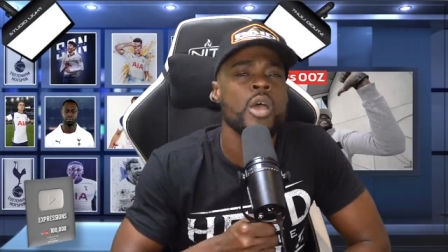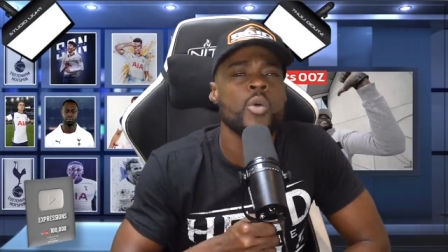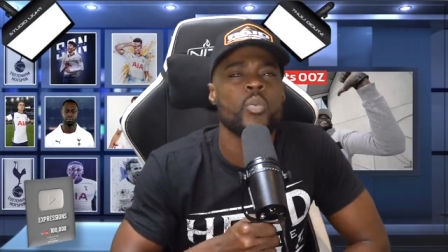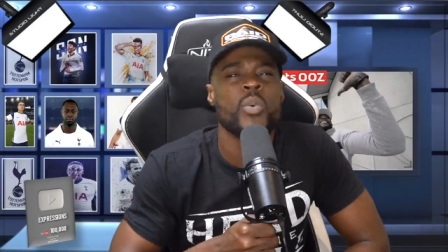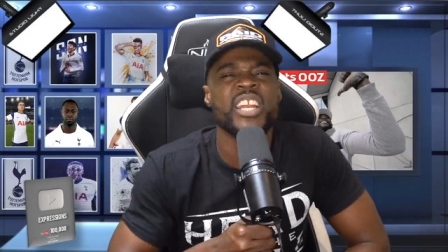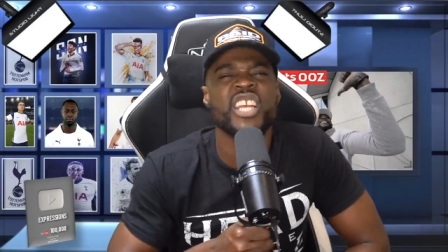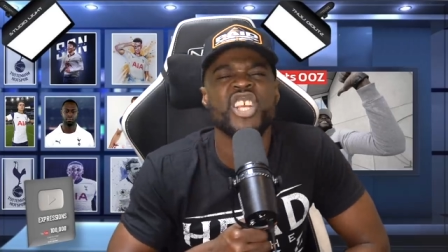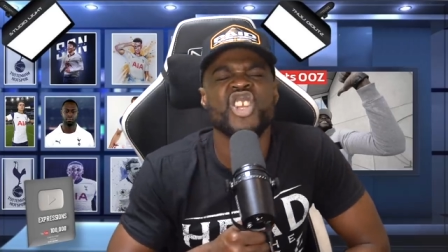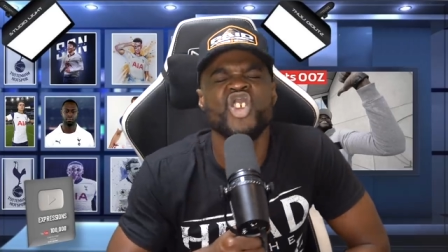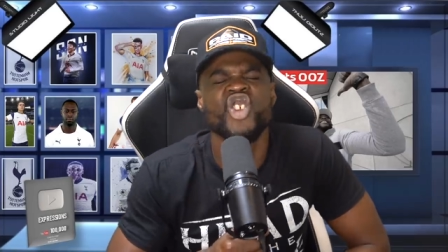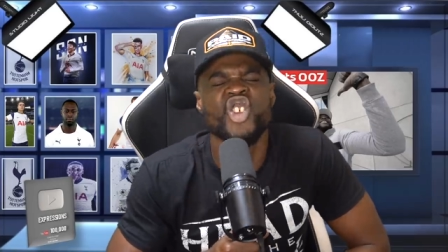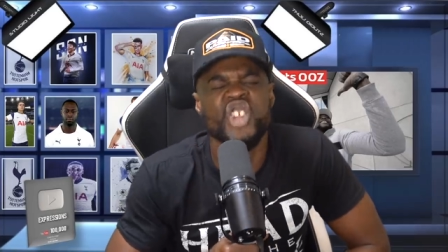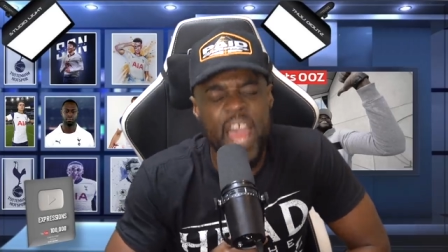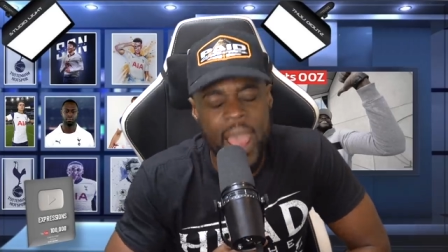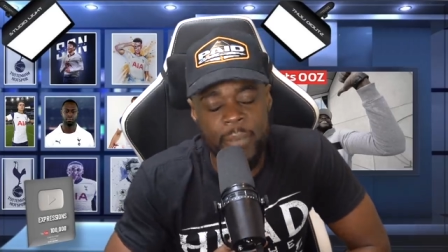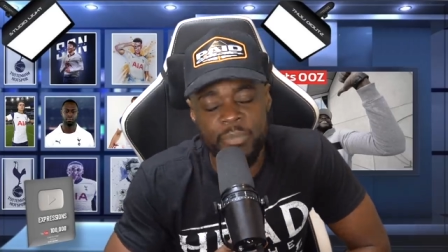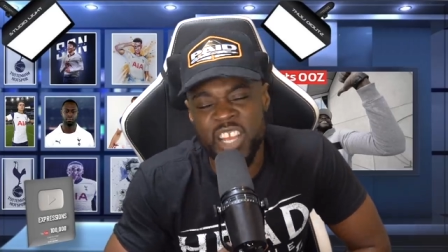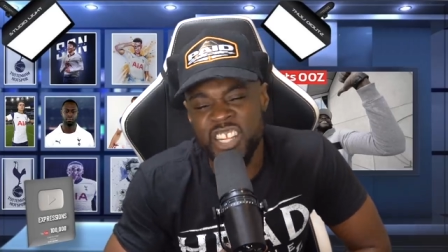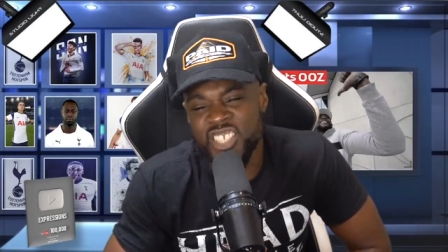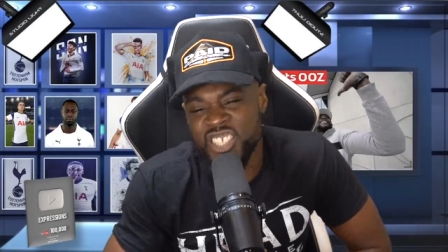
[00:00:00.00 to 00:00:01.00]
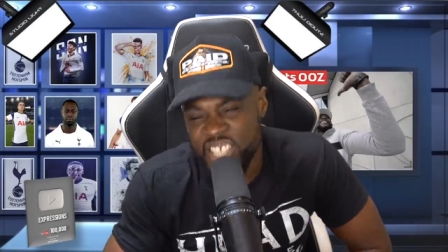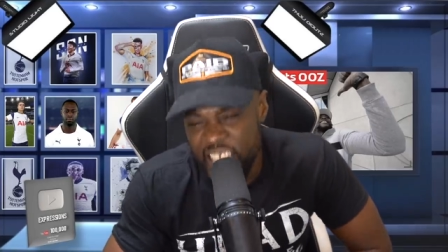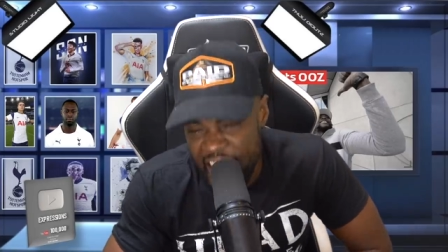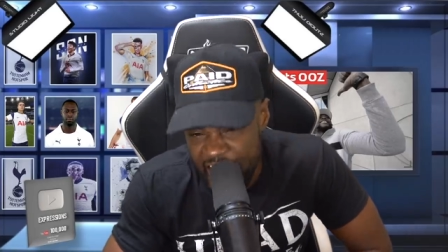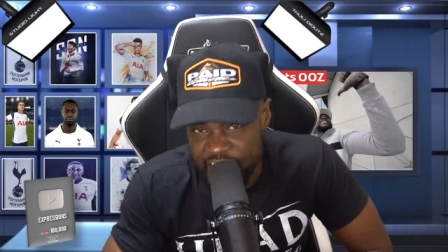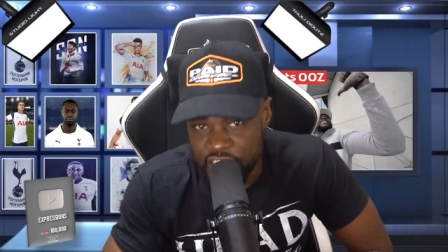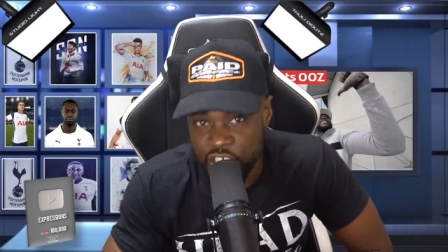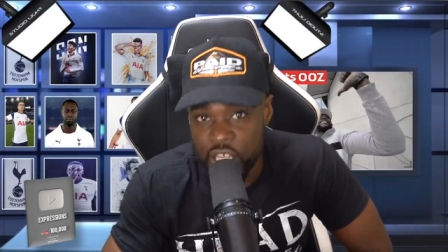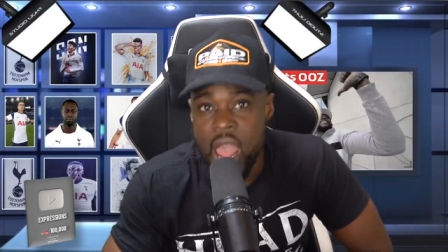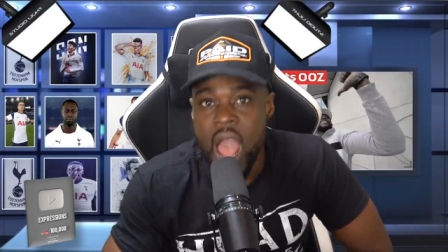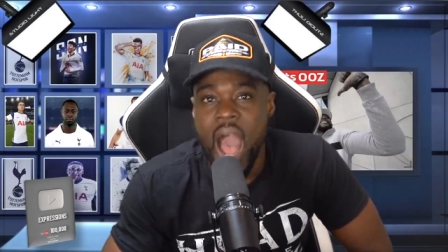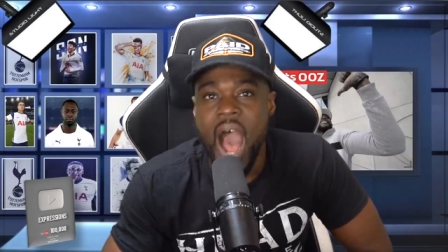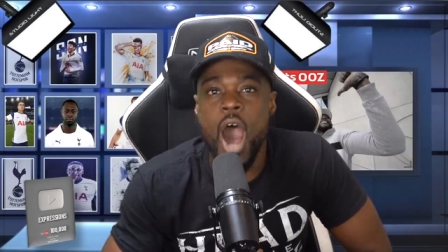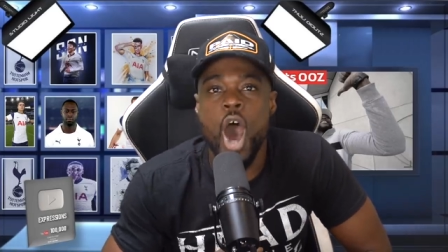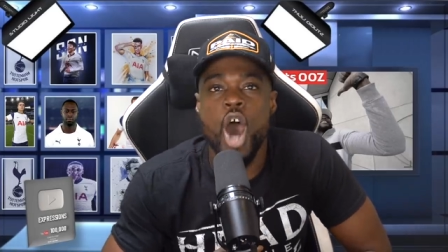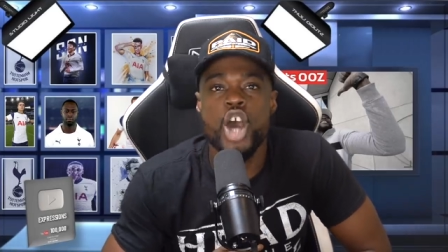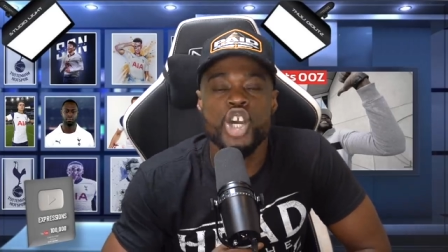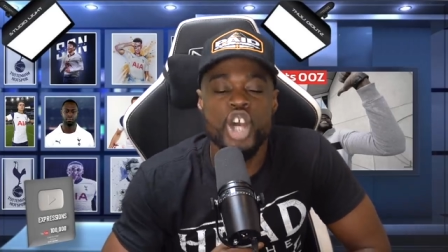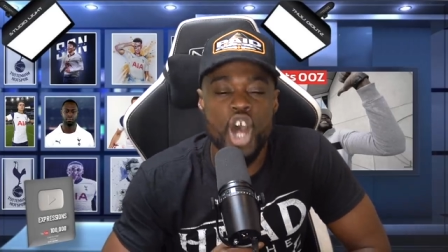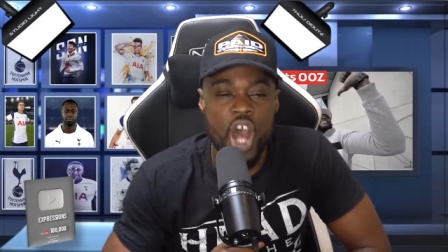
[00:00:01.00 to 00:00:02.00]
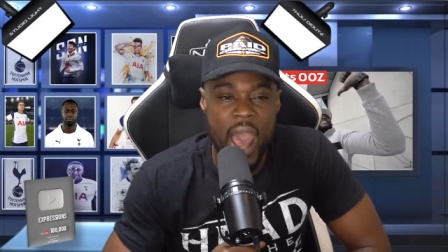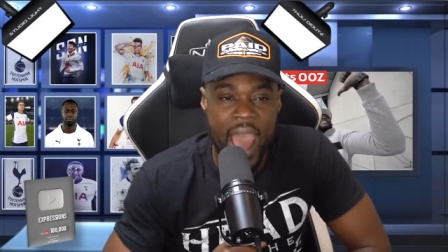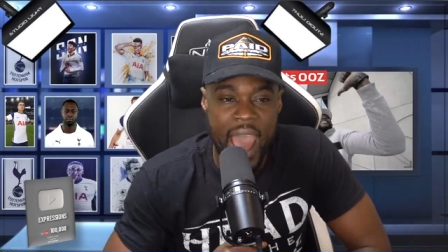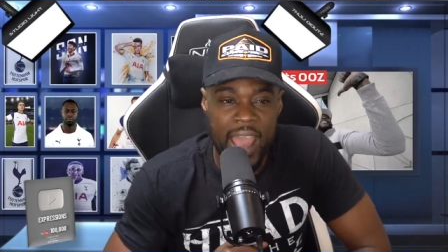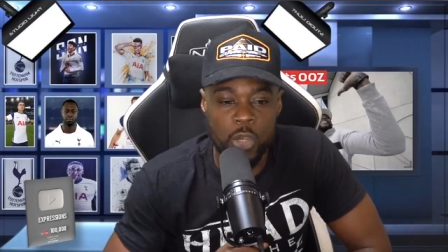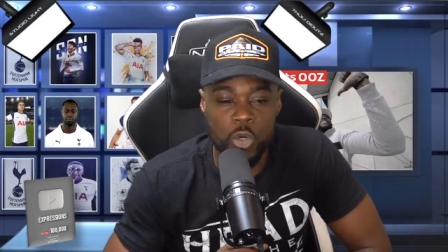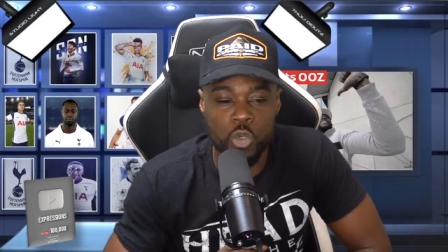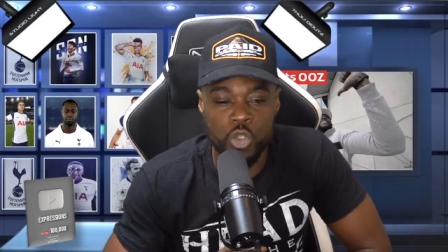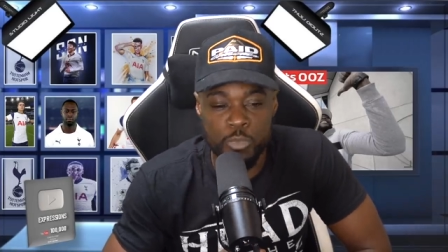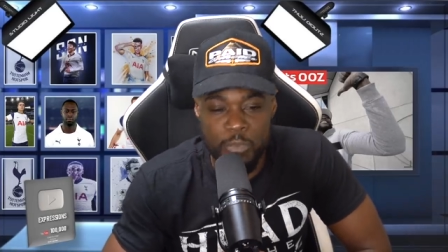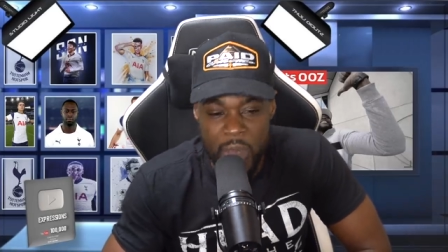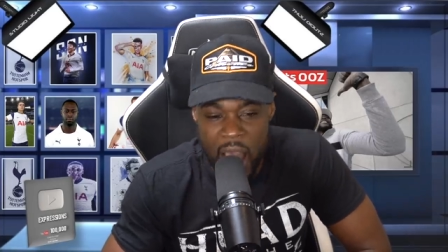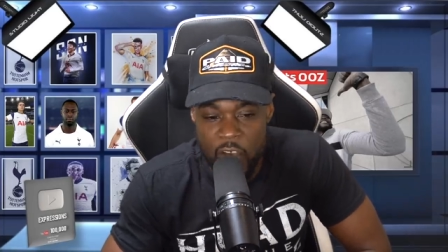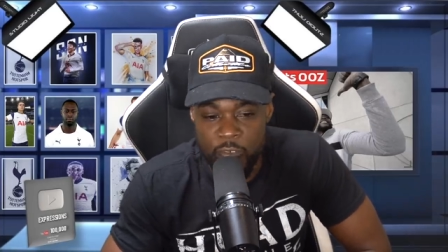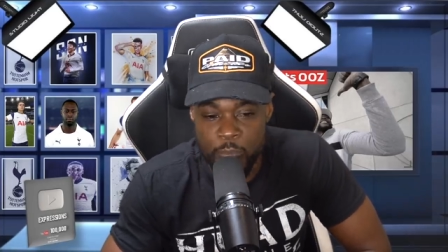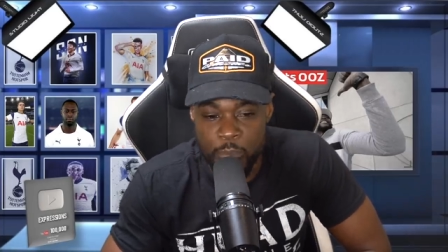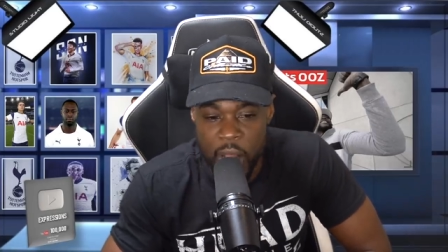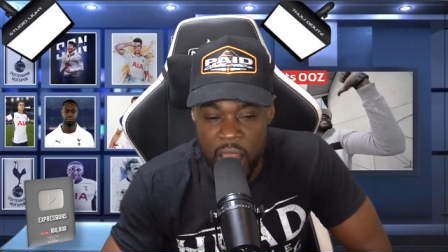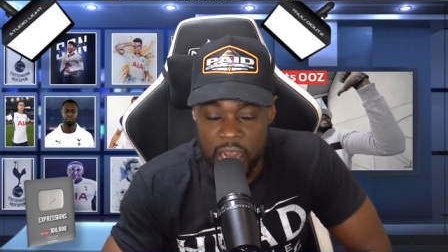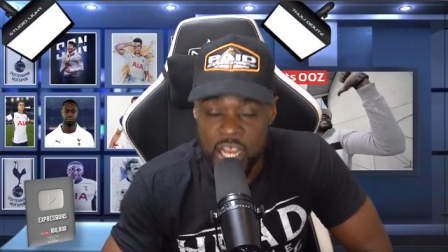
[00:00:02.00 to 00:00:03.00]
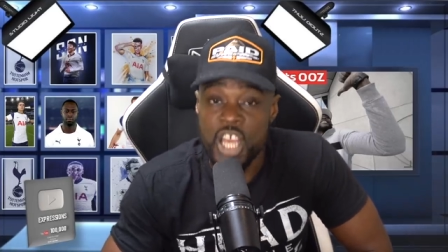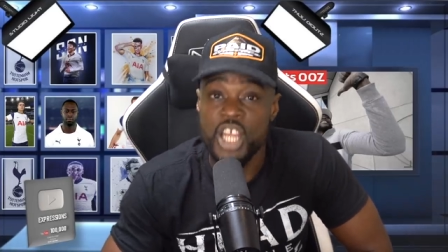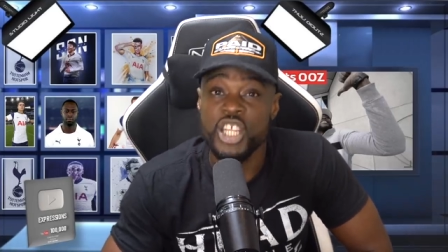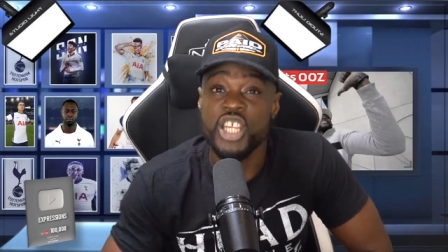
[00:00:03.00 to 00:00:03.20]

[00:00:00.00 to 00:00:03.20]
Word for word: when he slapped the taste out of Kurt Angle's mouth blood,